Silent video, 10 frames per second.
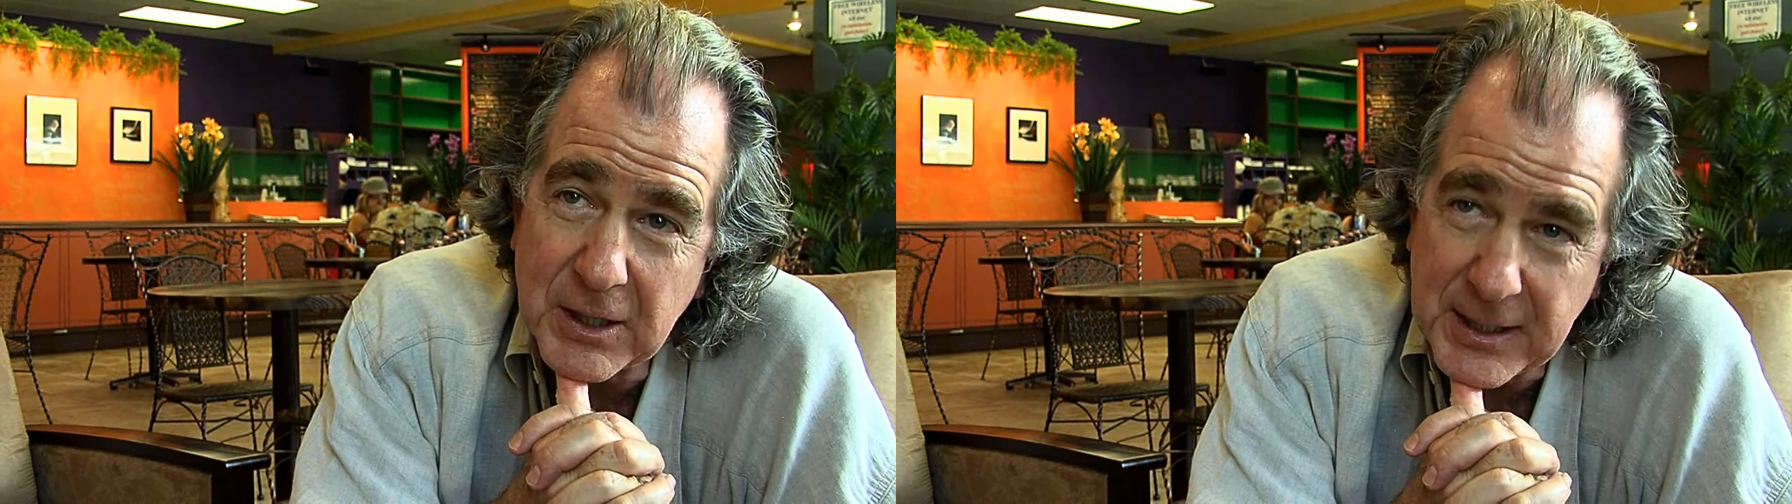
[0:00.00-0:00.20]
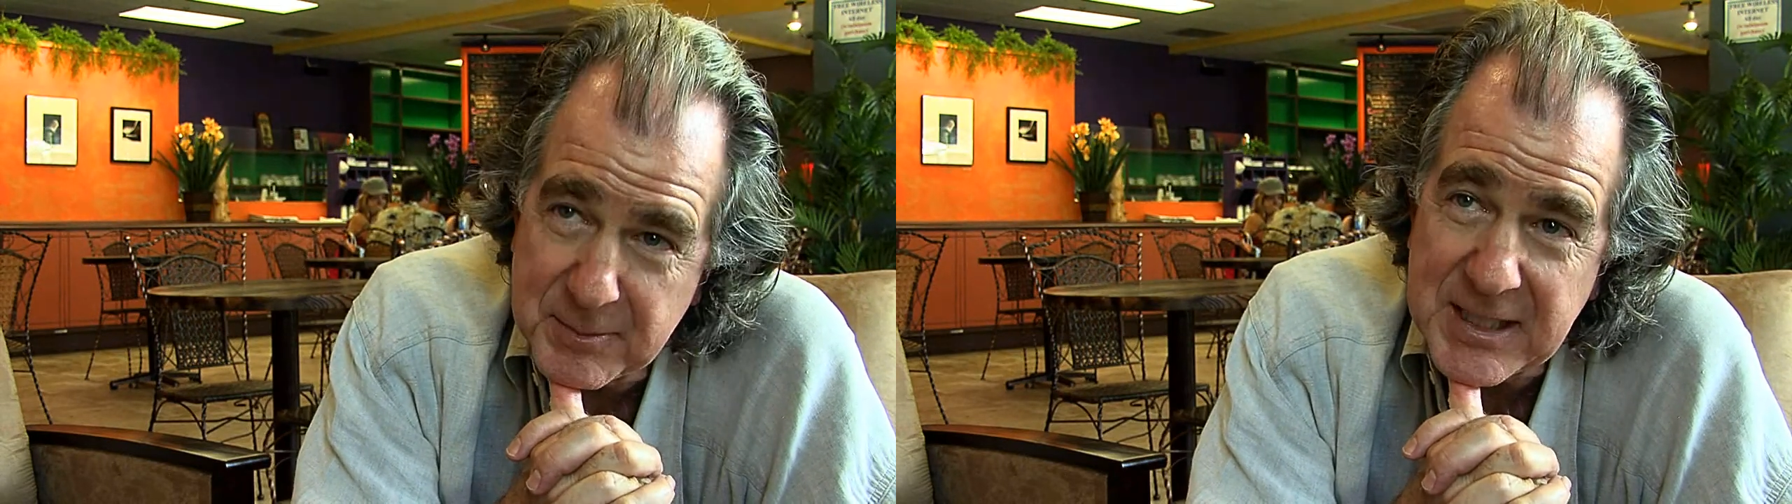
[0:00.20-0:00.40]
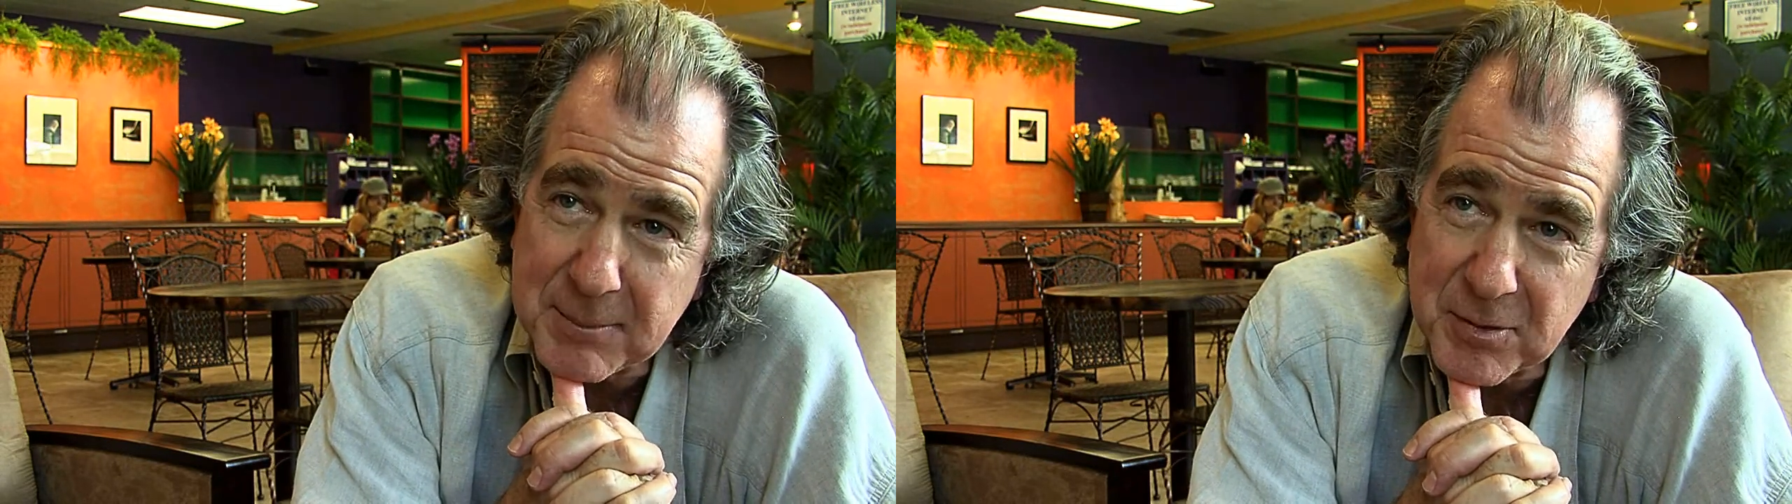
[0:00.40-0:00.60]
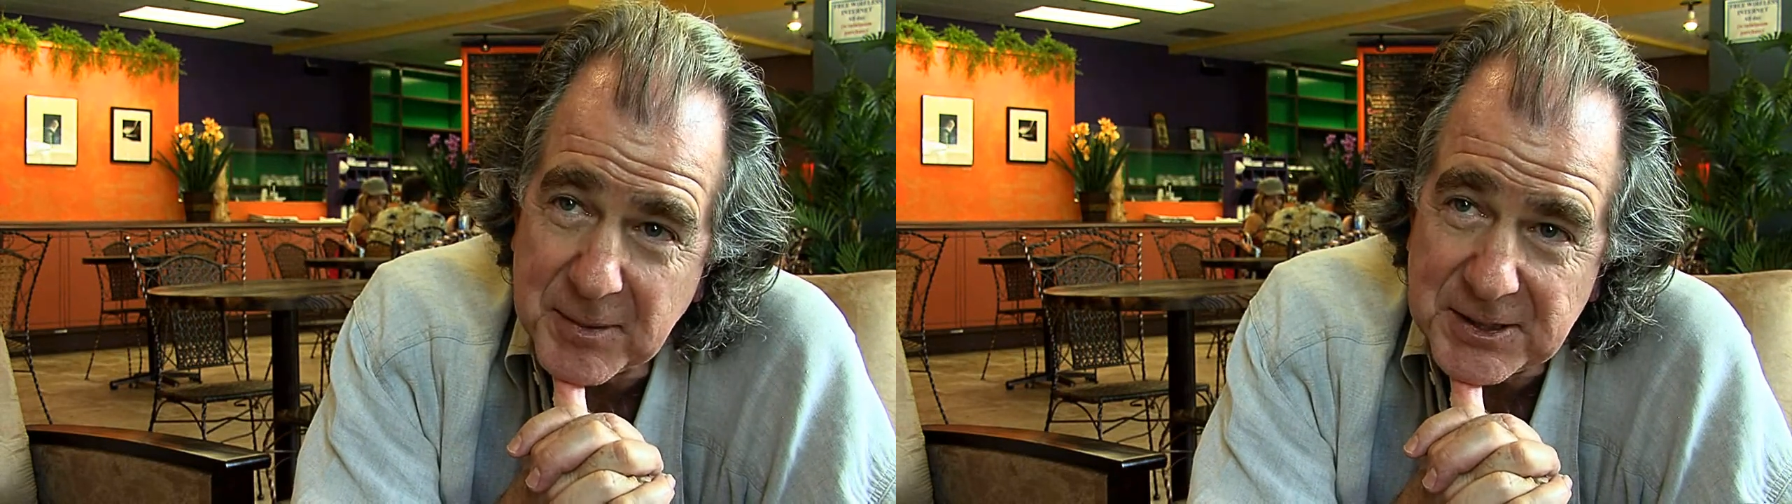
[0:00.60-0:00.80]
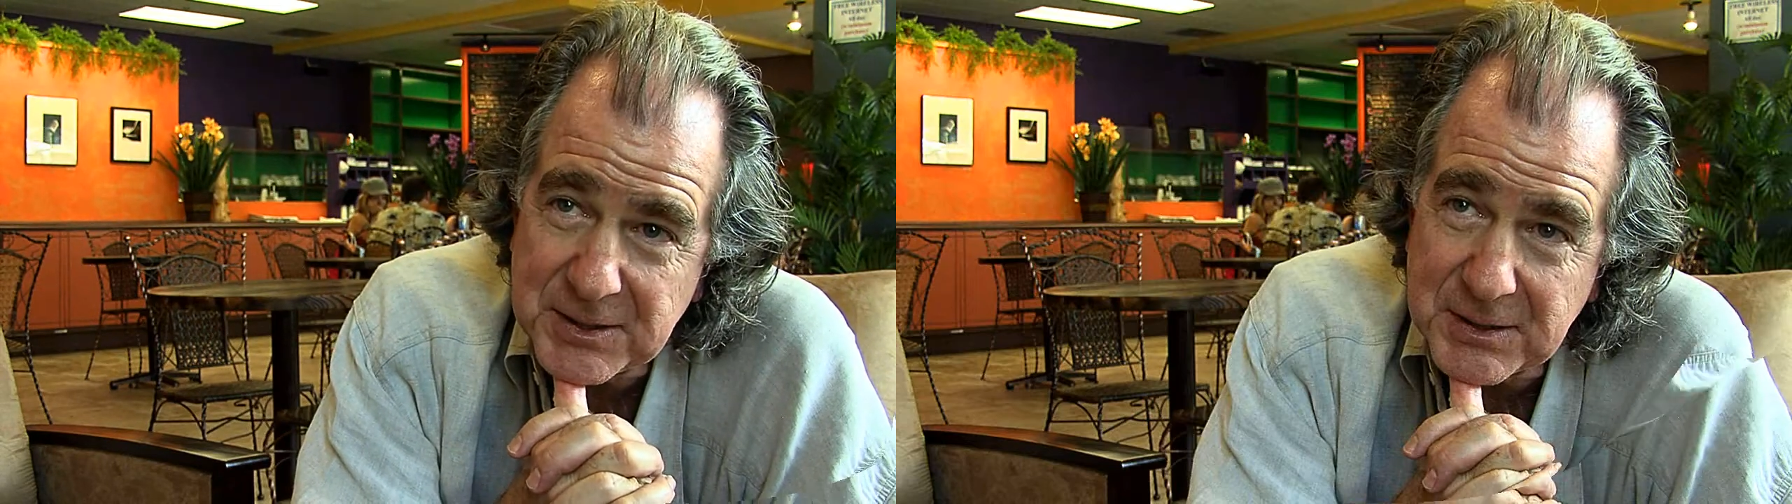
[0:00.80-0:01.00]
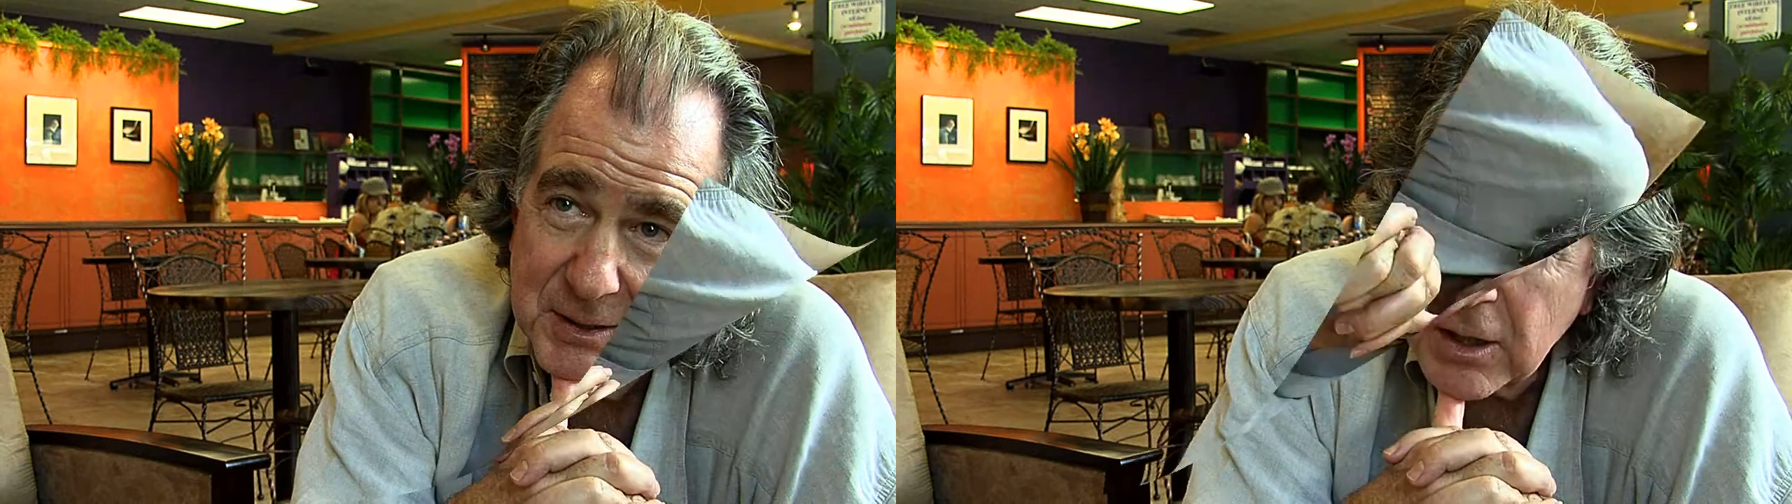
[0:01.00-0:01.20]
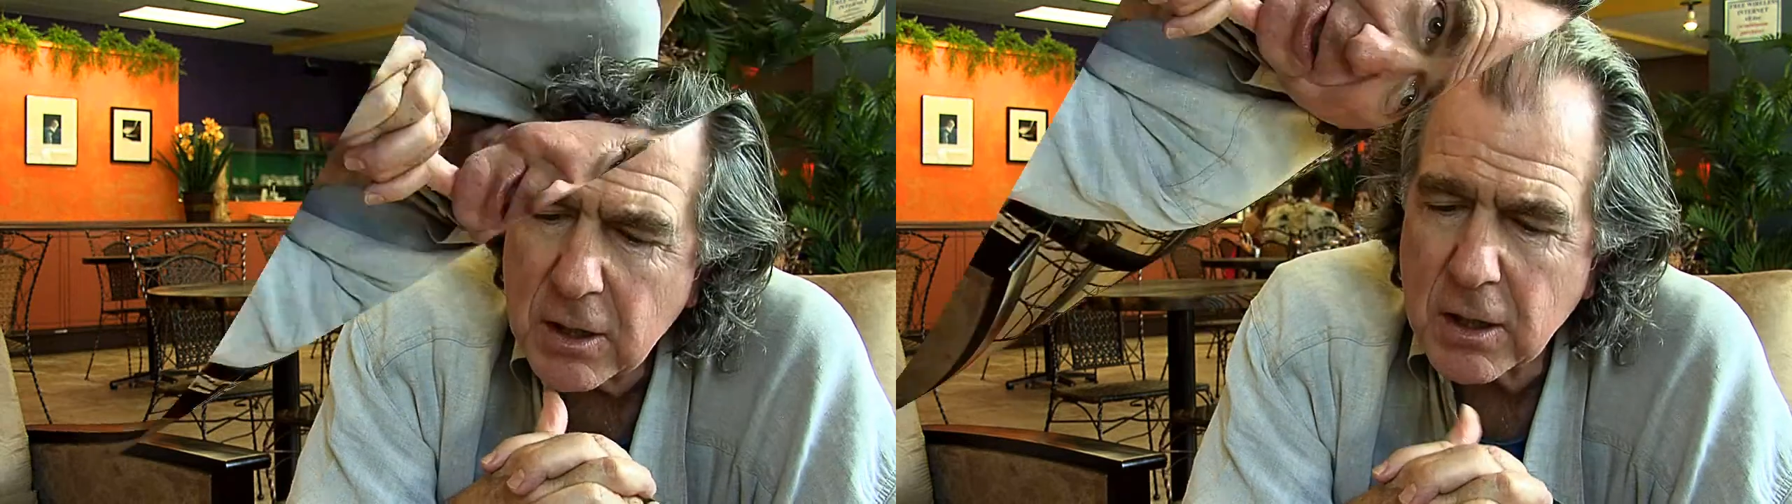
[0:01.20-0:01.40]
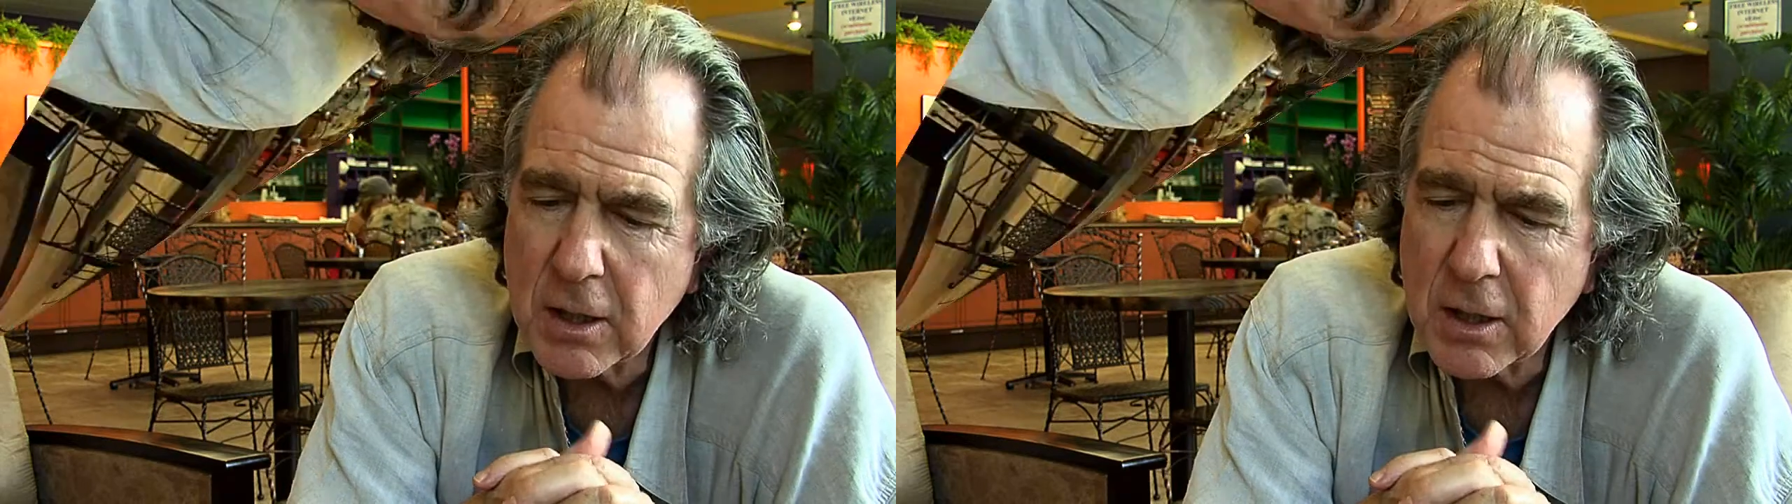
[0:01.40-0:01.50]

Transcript: gave me that permission.